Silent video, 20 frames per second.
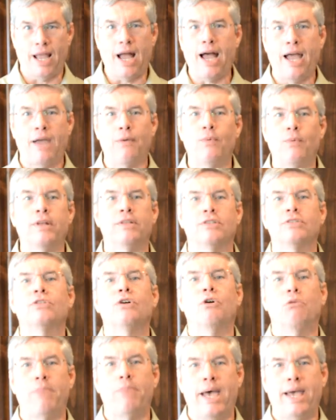I want
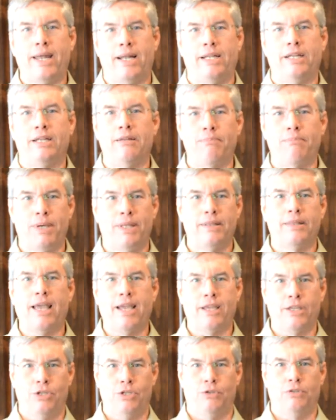so badly to pet
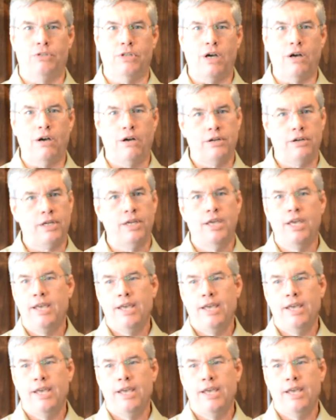that cute dog,